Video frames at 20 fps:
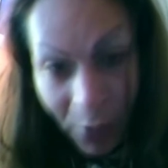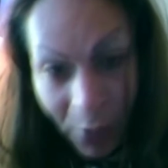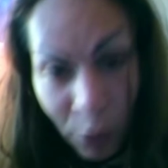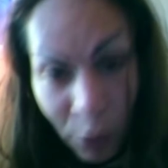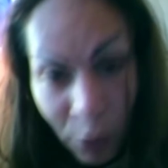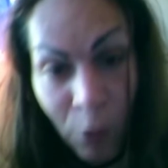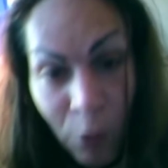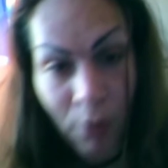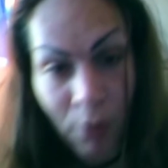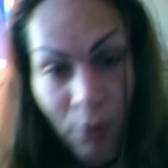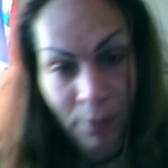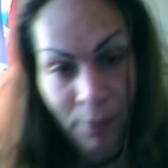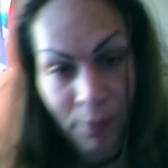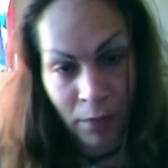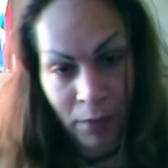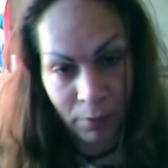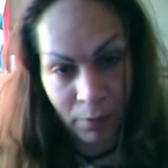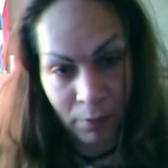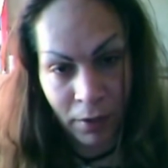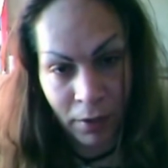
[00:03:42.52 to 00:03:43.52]
all
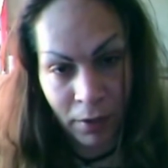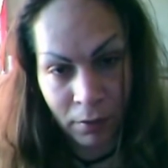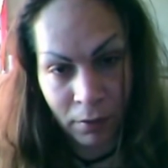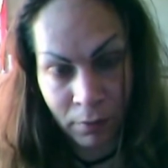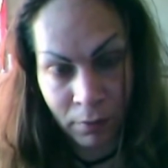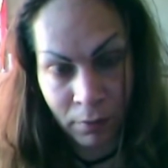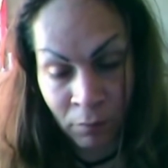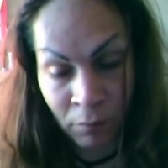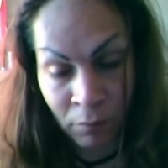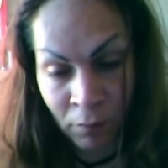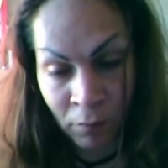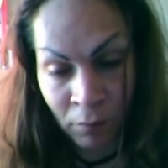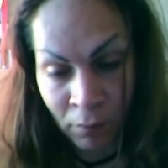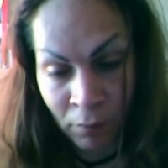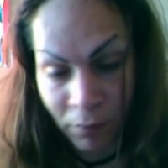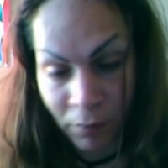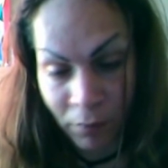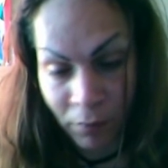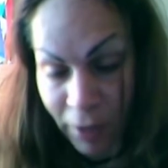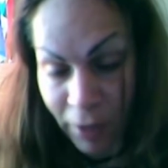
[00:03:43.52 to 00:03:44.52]
about me.
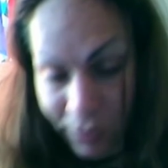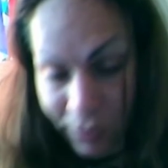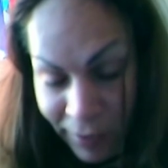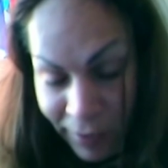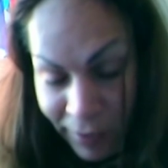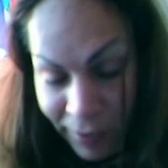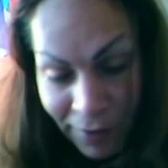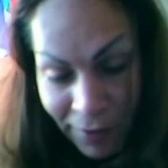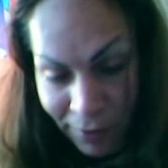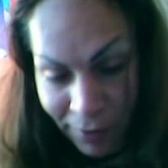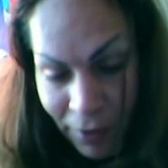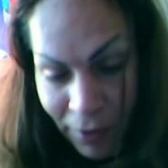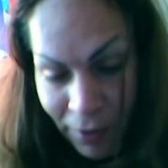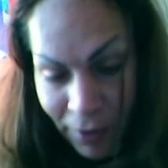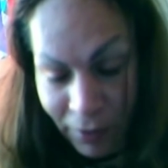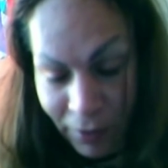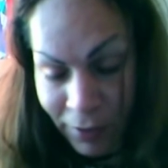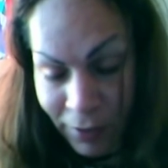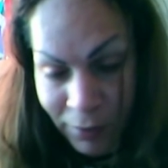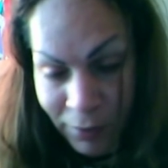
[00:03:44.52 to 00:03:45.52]
Knows nothing,
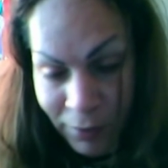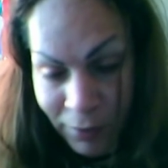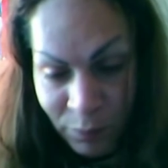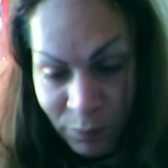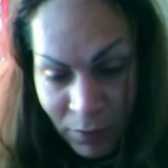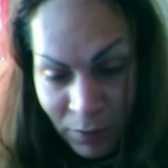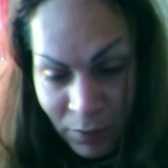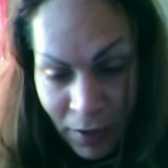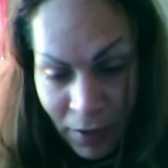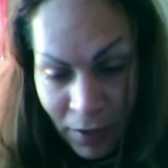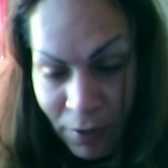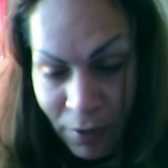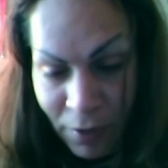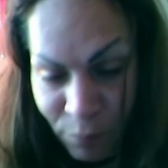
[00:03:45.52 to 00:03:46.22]
and he kind